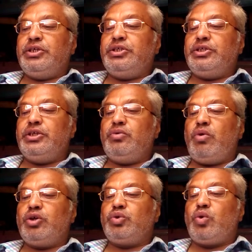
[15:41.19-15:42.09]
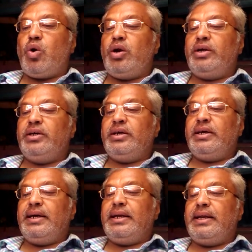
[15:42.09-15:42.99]
She was called
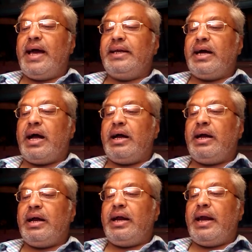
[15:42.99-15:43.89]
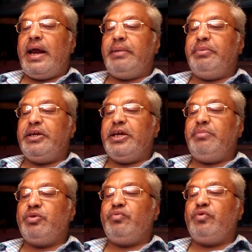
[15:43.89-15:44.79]
Laika and
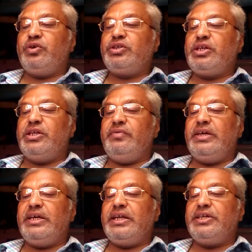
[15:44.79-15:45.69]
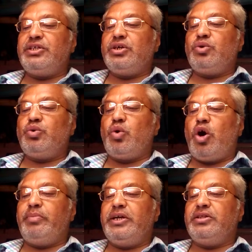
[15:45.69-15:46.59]
became the first living creature to
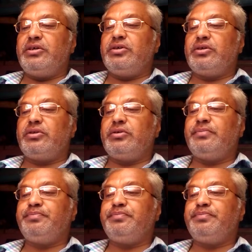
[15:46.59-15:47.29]
orbit the Earth.